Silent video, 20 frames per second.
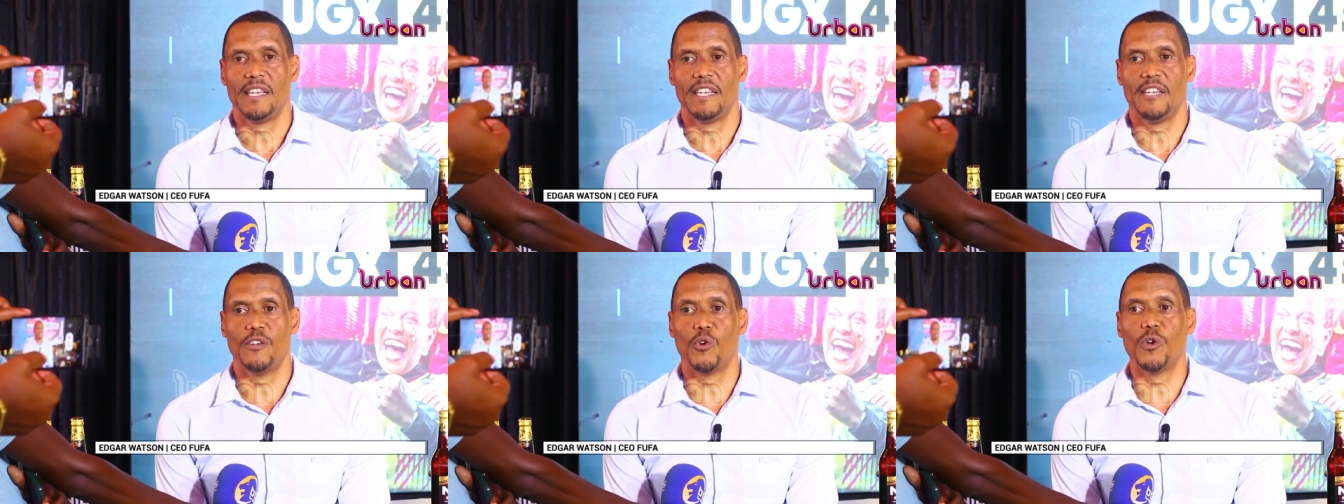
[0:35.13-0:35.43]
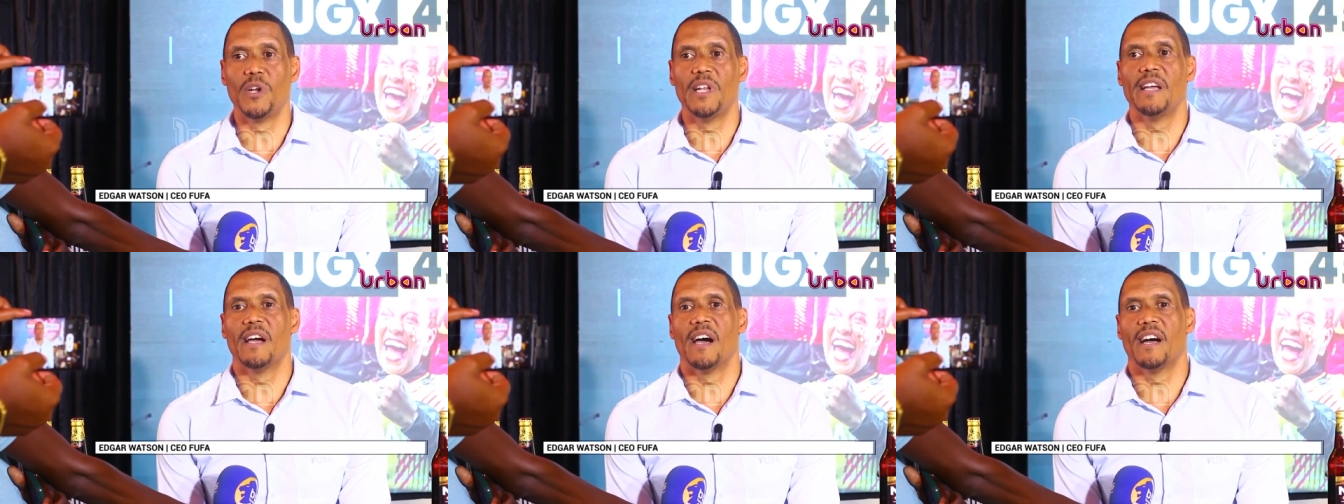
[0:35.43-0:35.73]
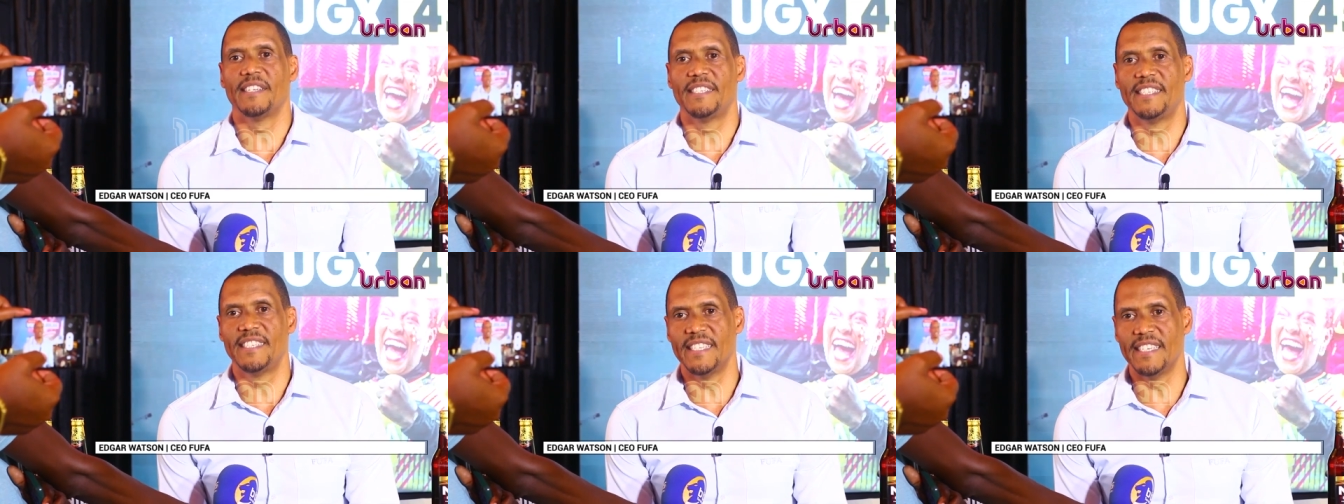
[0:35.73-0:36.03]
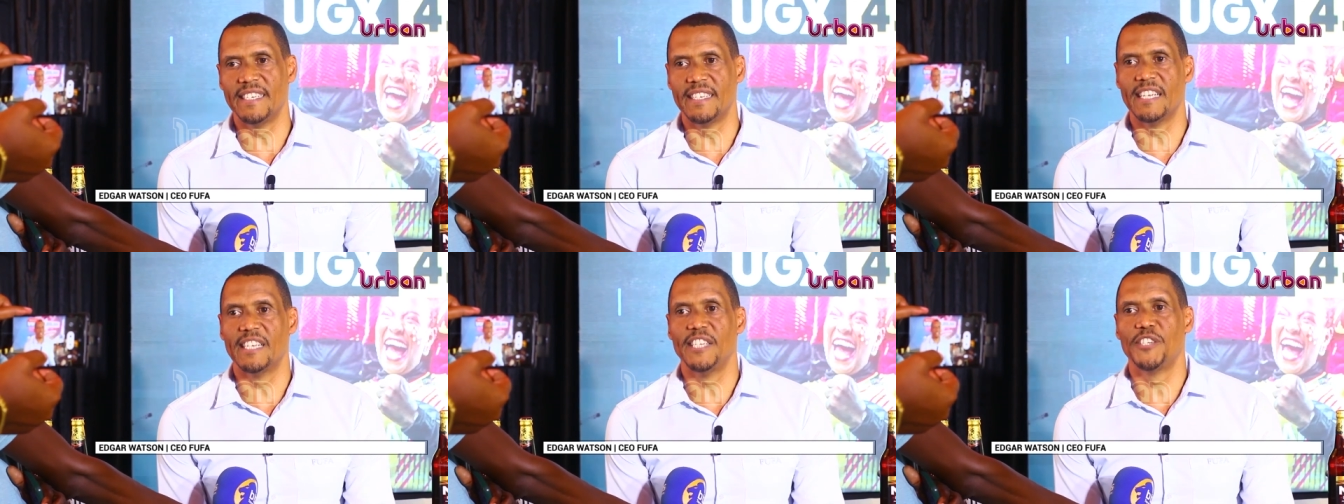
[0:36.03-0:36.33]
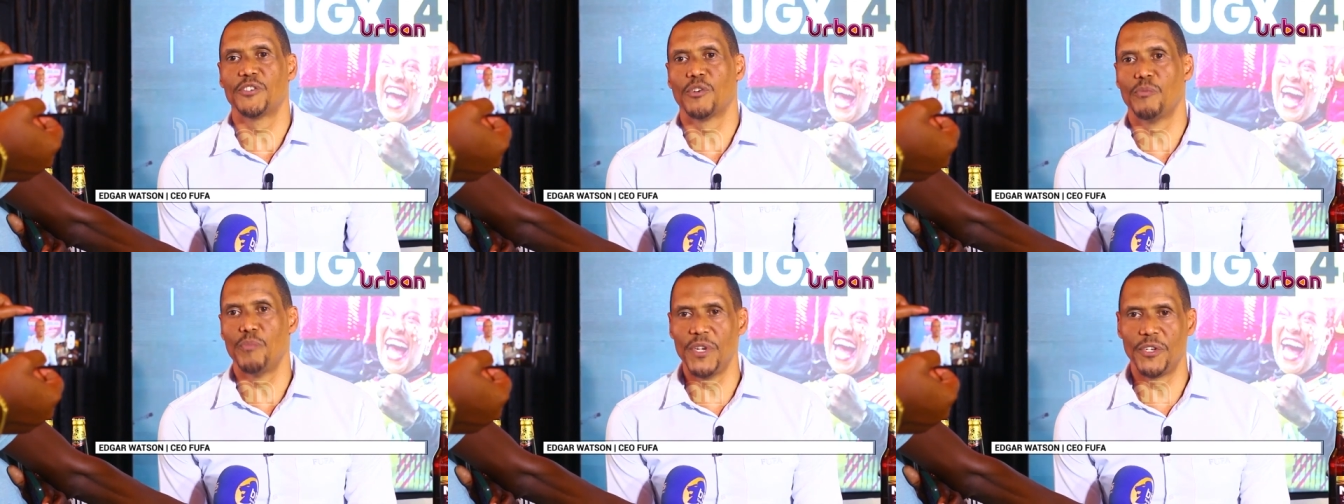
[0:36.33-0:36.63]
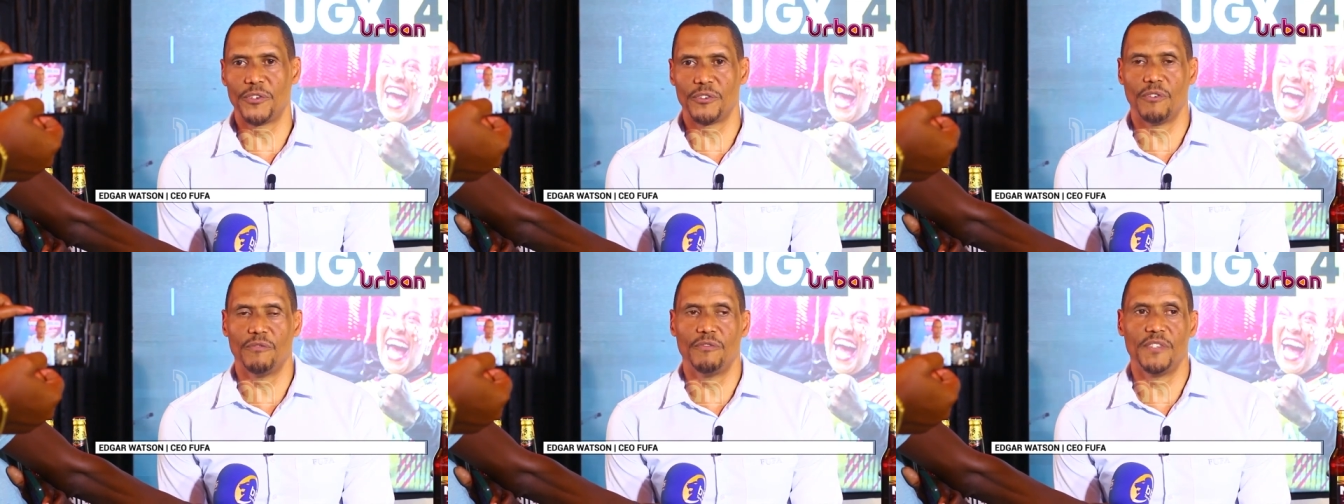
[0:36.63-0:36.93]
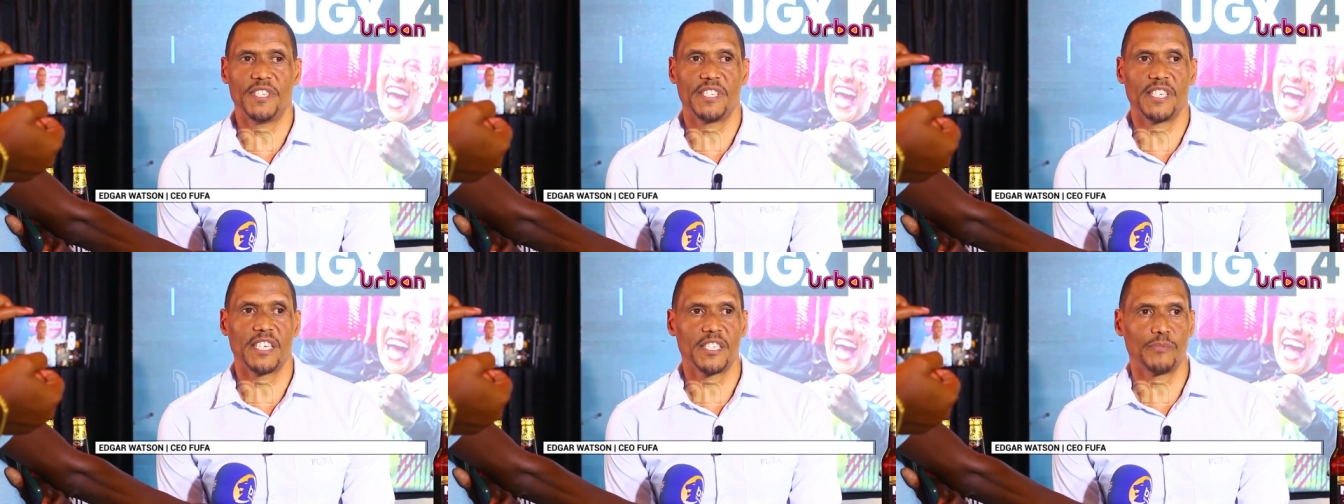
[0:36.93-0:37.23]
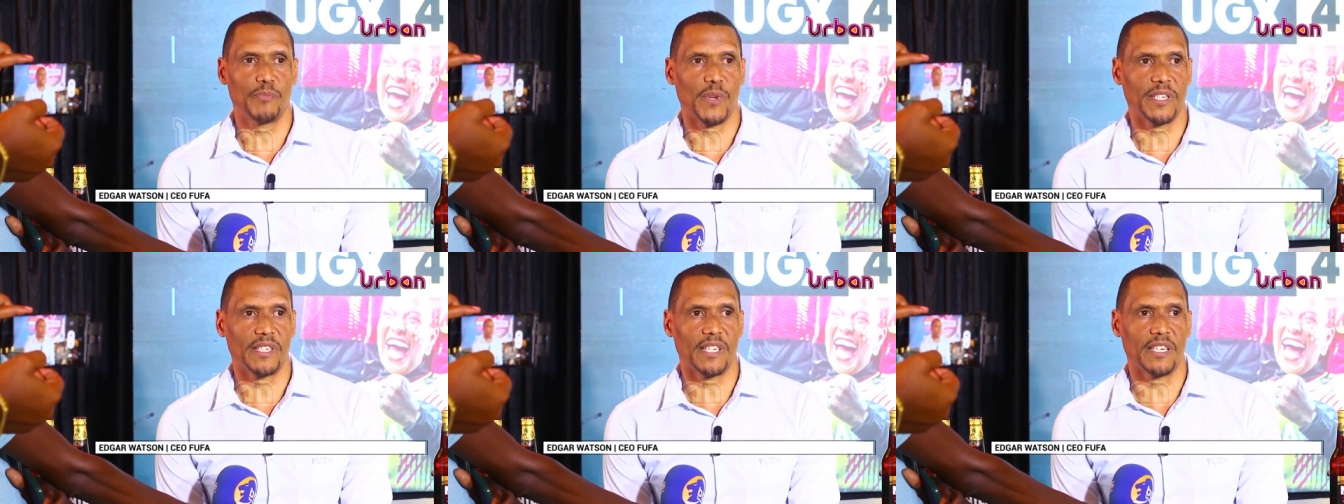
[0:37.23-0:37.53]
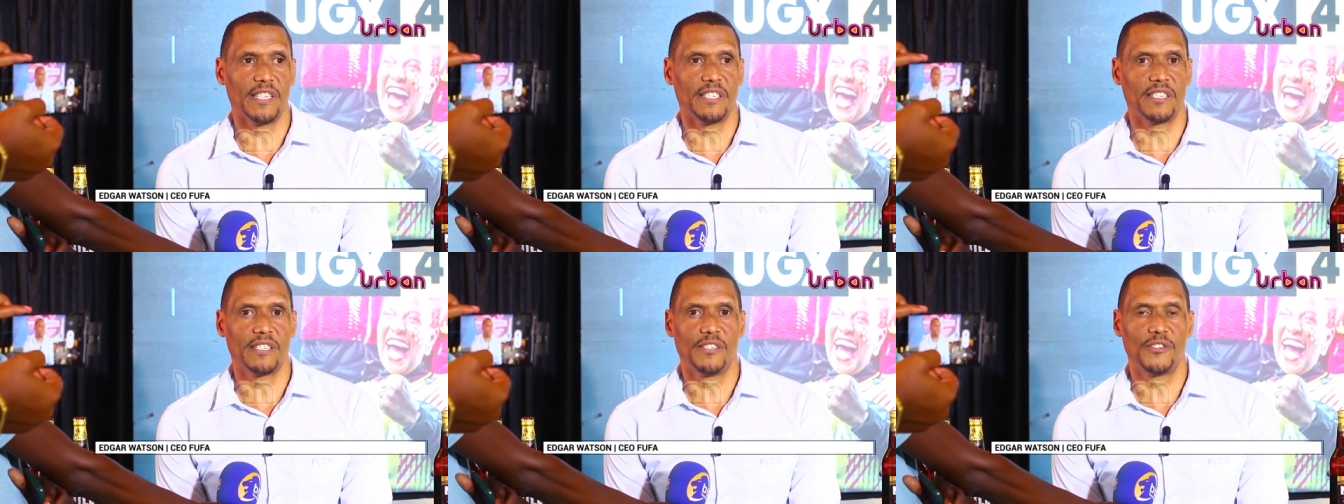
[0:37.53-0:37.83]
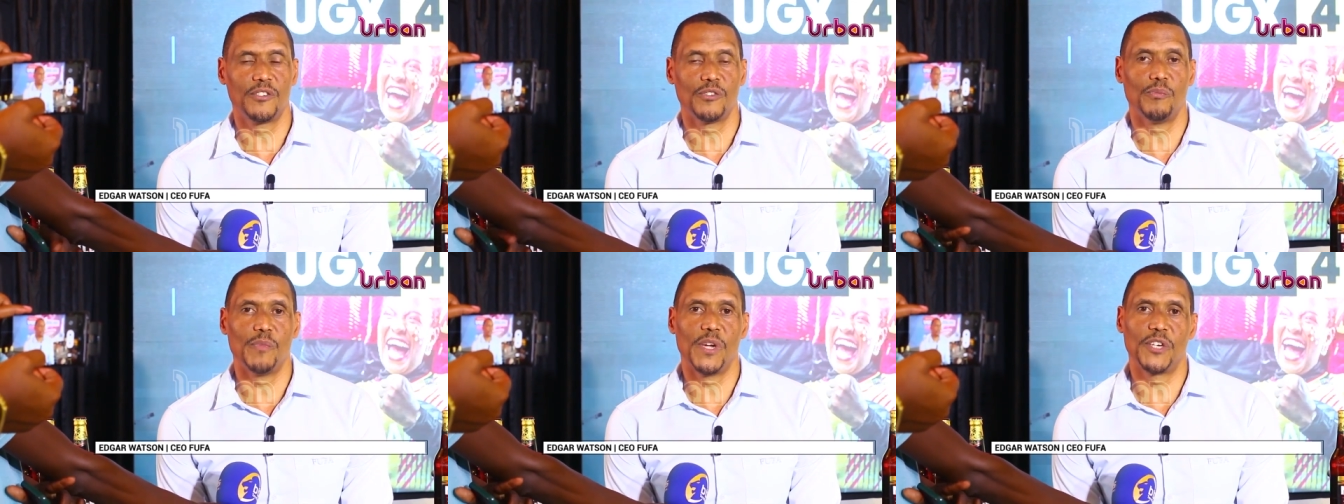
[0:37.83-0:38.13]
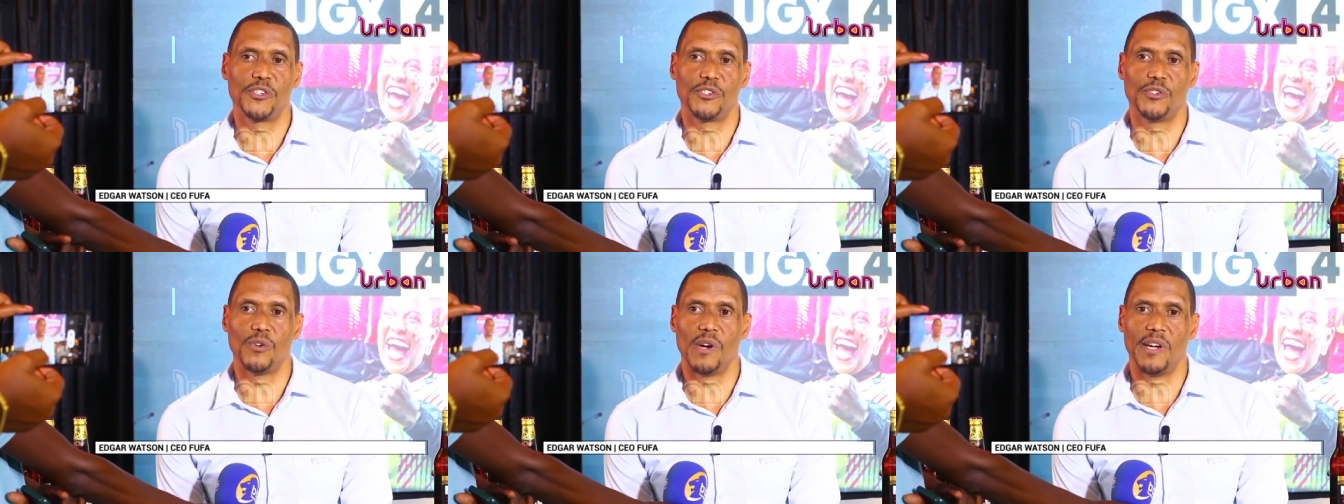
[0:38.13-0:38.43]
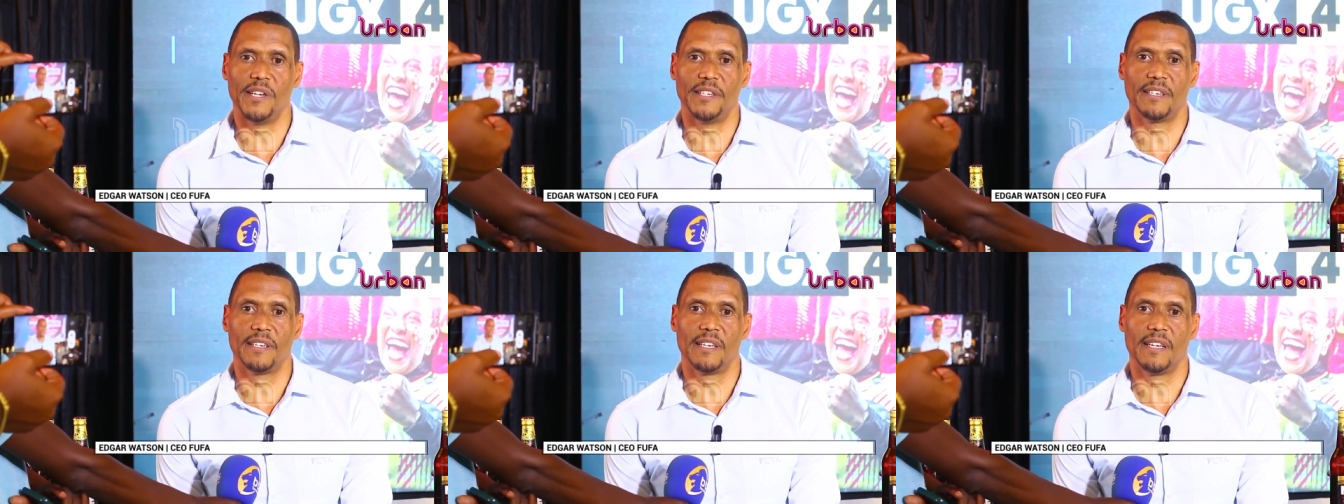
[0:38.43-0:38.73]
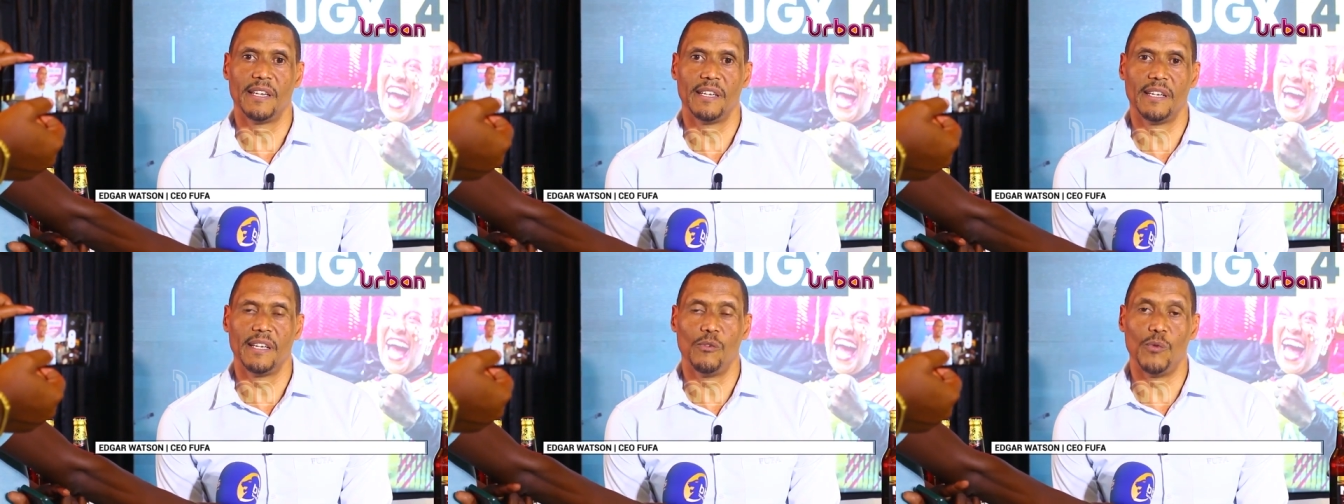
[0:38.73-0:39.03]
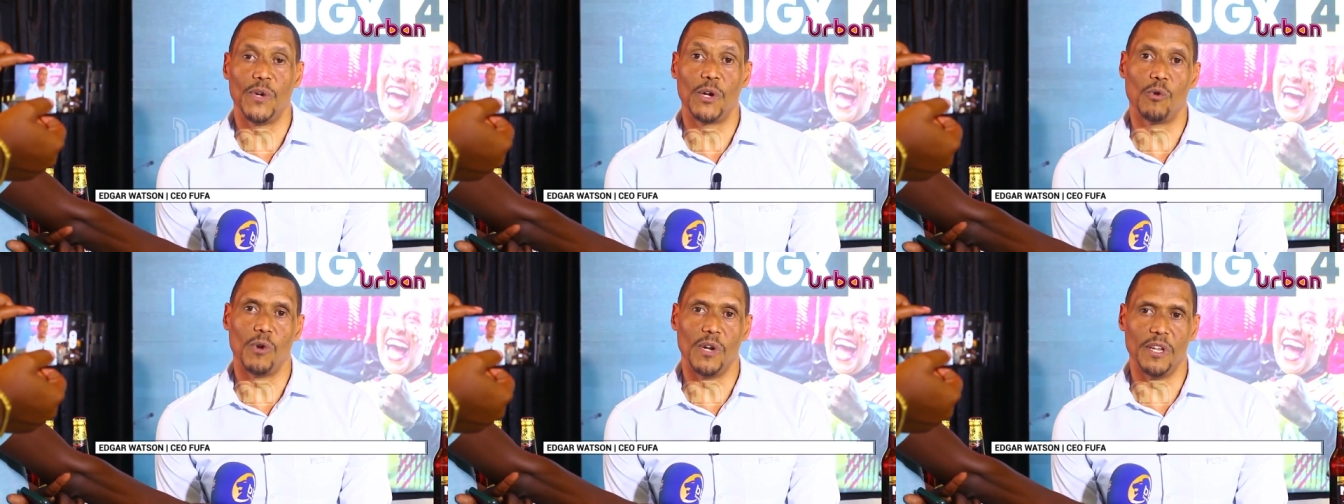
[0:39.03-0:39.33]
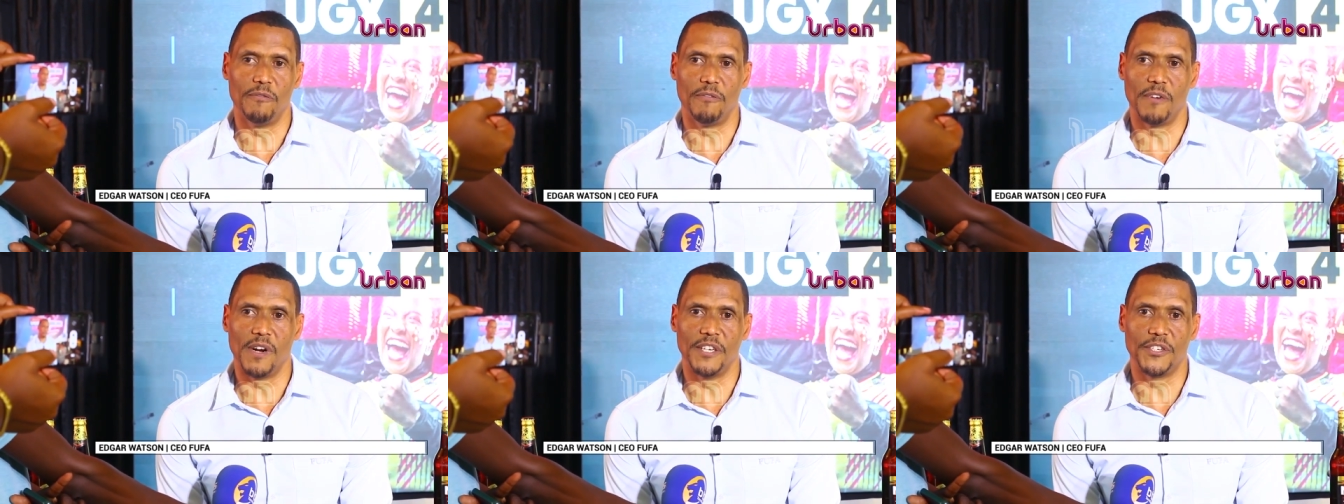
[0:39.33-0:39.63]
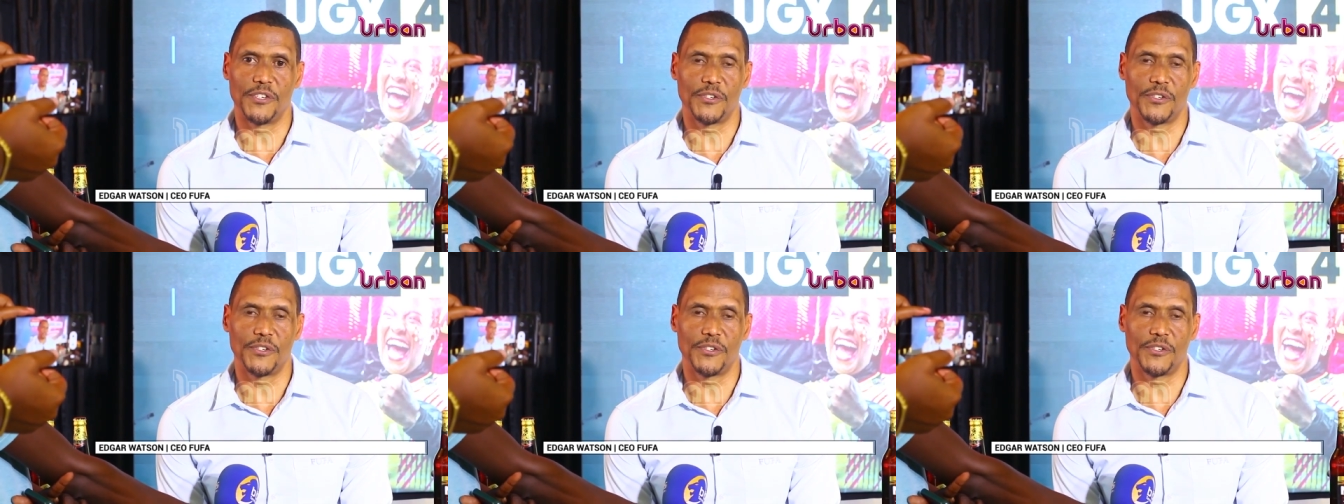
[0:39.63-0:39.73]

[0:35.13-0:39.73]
he only adds in a little bit of his expertise to make sure we qualify.